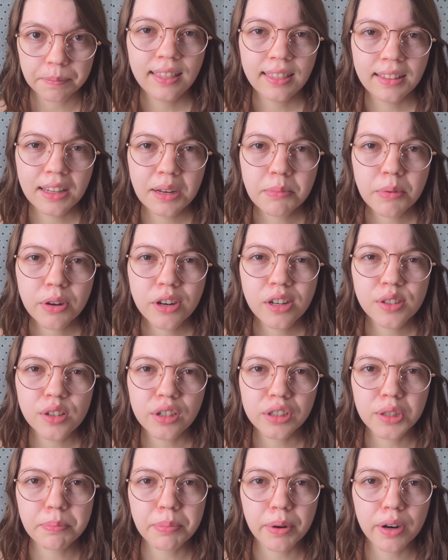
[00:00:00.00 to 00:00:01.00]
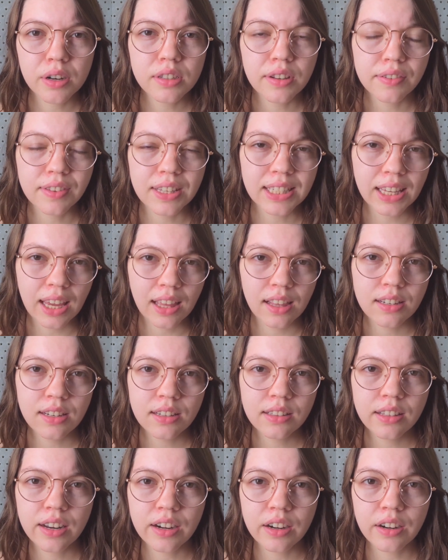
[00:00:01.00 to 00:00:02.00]
Landmarks are the parts of the
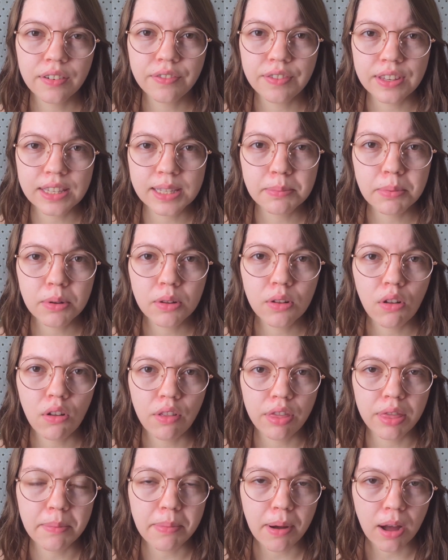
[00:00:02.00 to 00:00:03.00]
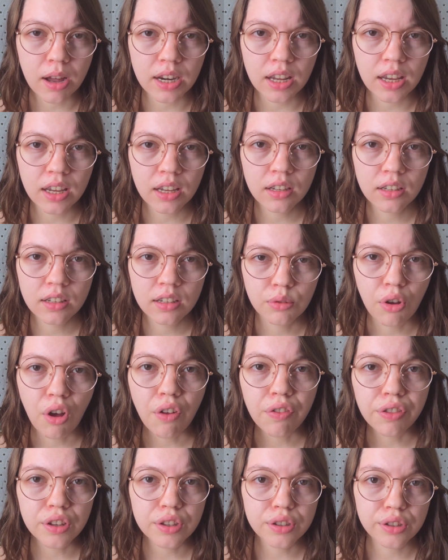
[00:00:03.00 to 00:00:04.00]
skeleton that are visible on the body, so
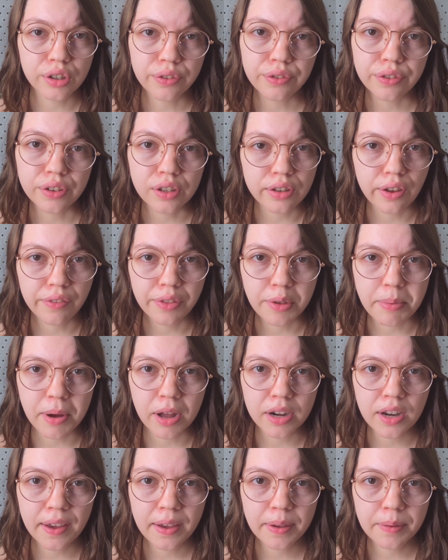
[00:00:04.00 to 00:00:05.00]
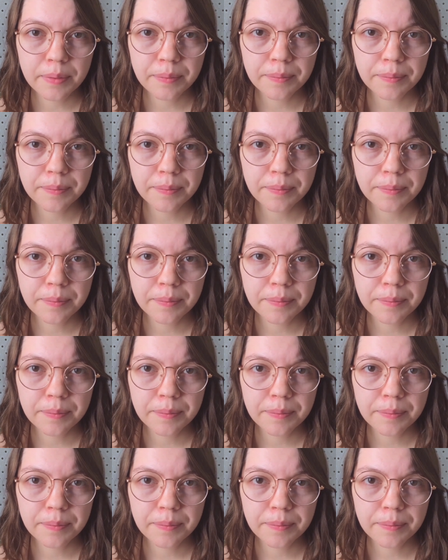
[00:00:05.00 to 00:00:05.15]
on the surface of the body.